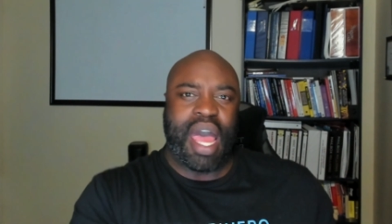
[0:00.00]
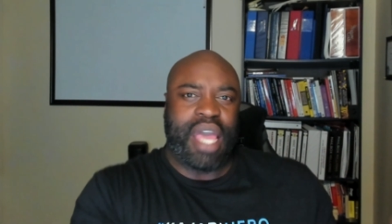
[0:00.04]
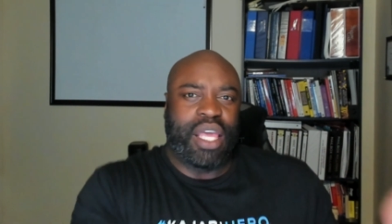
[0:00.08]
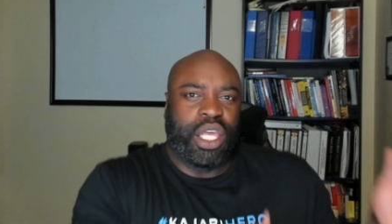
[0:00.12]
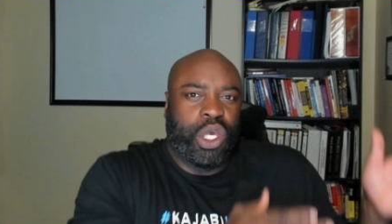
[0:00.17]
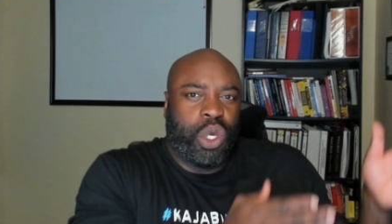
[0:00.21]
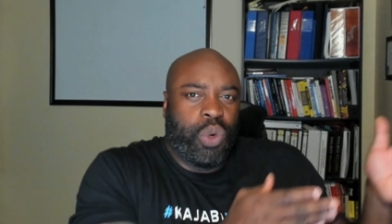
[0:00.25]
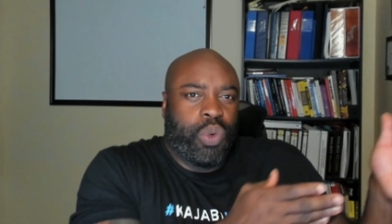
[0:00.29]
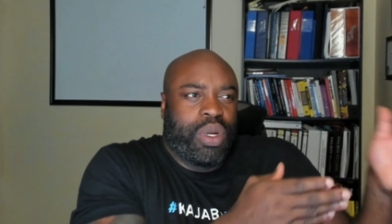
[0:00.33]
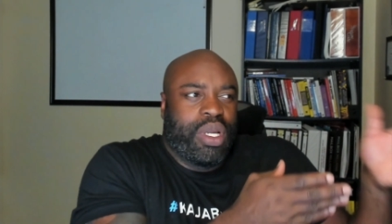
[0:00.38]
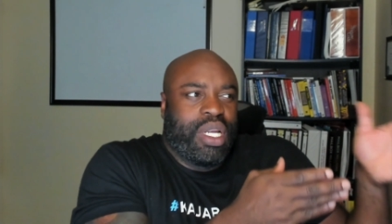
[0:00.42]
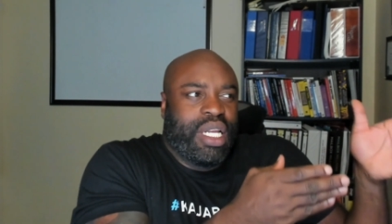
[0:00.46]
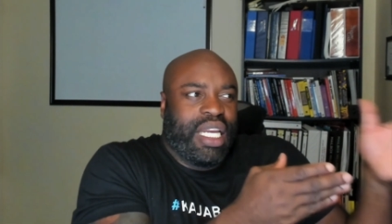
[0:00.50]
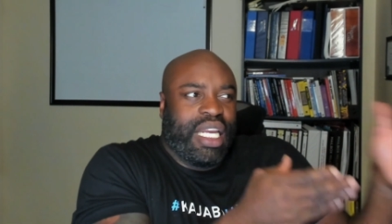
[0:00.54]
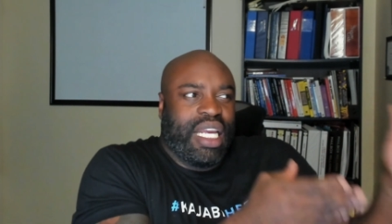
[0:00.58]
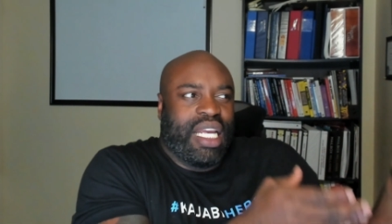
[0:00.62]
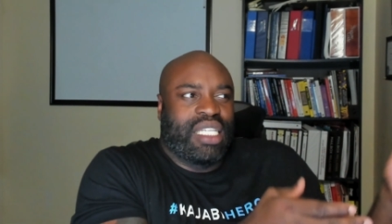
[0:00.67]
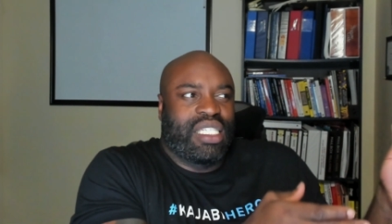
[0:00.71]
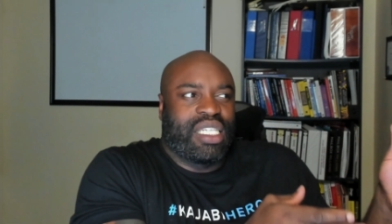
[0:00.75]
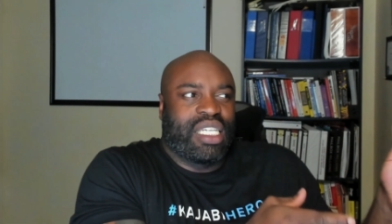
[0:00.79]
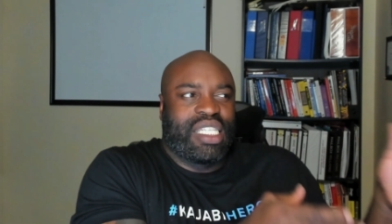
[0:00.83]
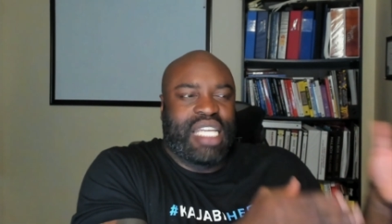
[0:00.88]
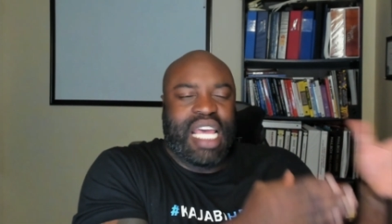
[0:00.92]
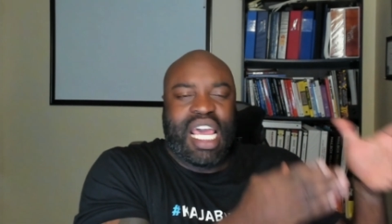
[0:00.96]
You would
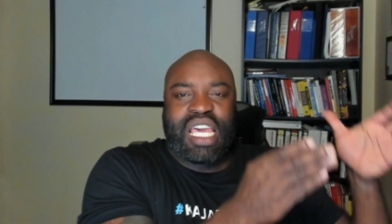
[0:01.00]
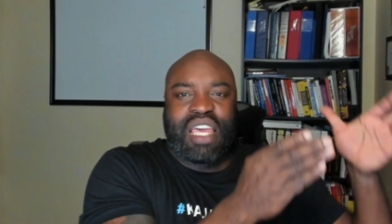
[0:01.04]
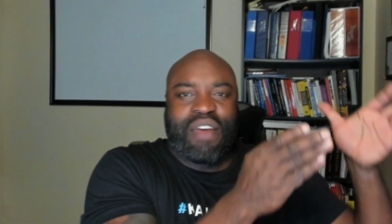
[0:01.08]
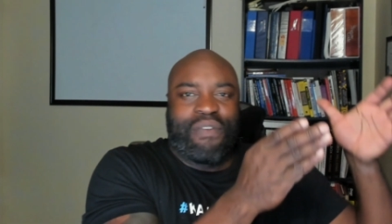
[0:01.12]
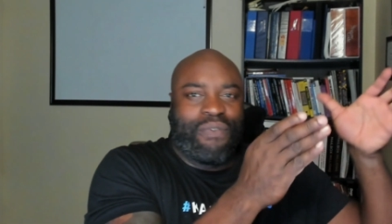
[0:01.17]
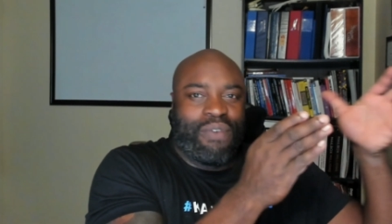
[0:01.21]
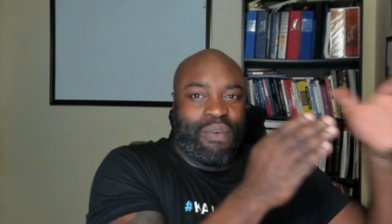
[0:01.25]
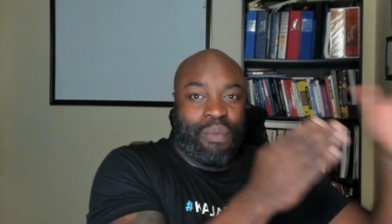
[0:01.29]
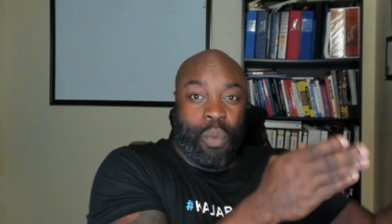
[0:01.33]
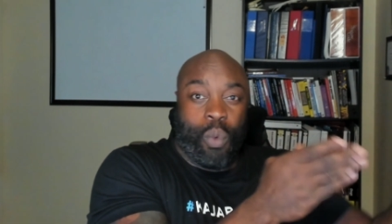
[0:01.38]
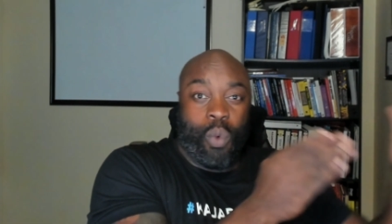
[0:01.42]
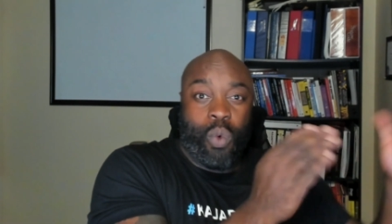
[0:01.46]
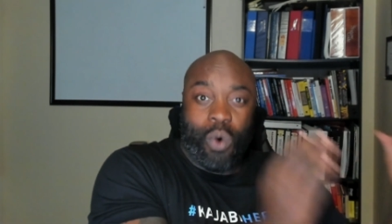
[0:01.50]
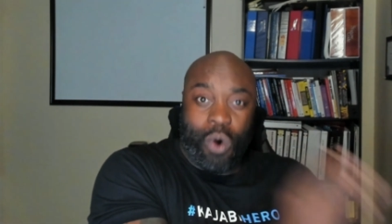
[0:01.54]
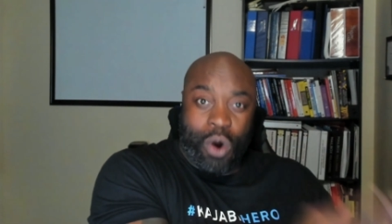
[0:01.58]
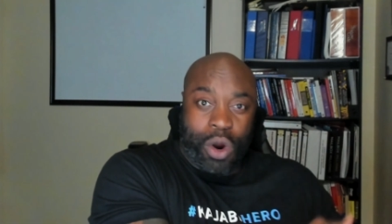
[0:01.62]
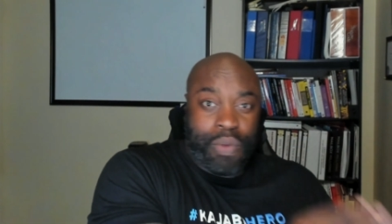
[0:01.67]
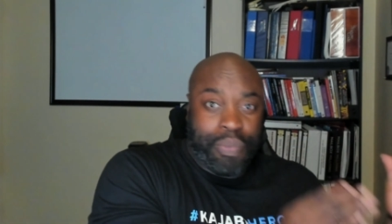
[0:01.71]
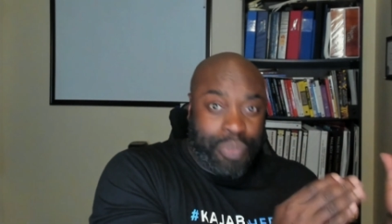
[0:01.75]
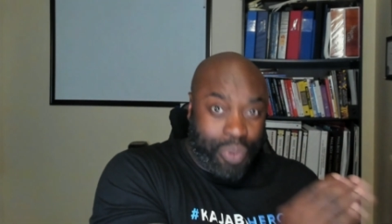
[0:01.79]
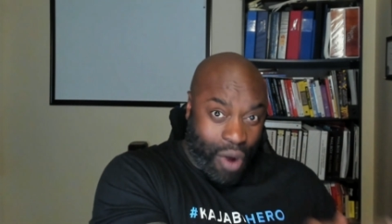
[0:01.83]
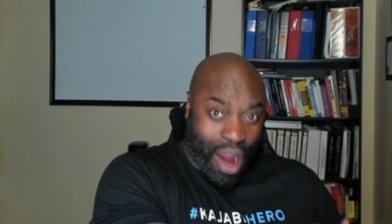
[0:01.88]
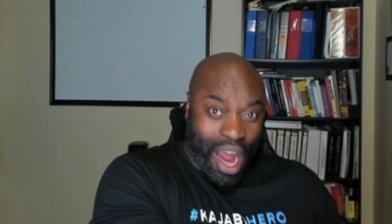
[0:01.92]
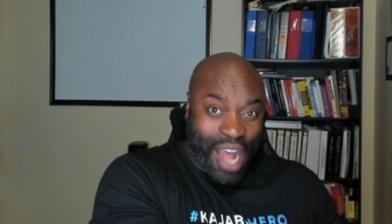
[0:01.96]
need to take it from
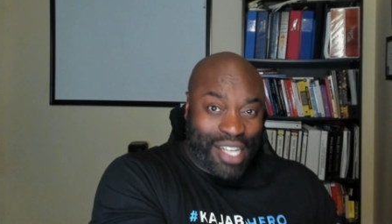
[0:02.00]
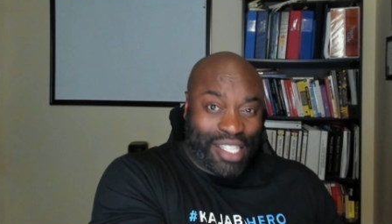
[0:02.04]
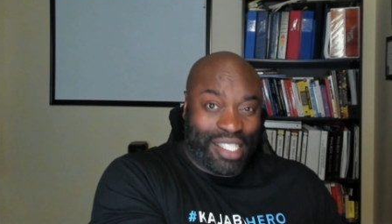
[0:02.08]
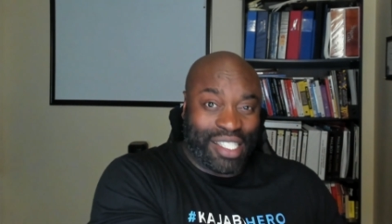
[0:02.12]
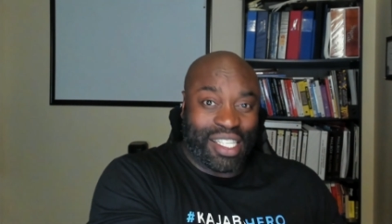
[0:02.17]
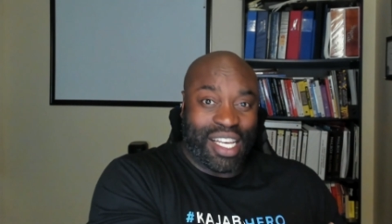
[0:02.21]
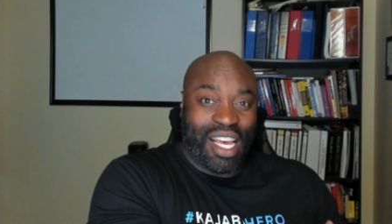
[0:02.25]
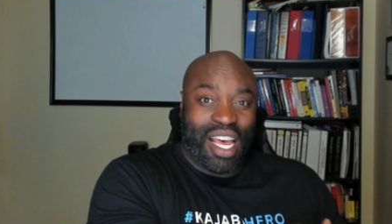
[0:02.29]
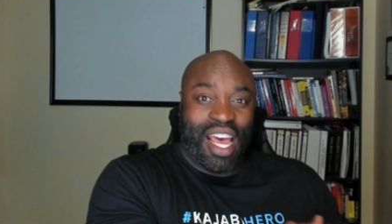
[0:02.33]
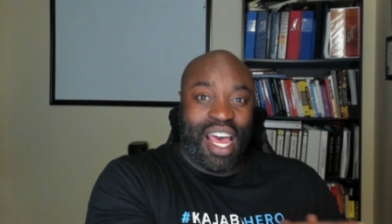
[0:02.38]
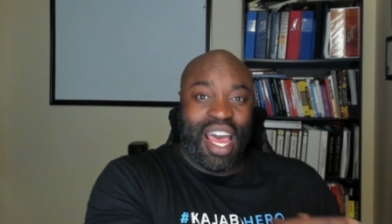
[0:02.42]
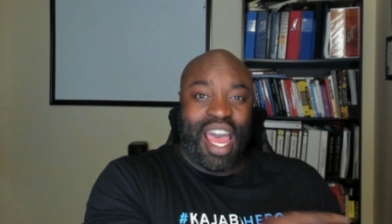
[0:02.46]
WordPress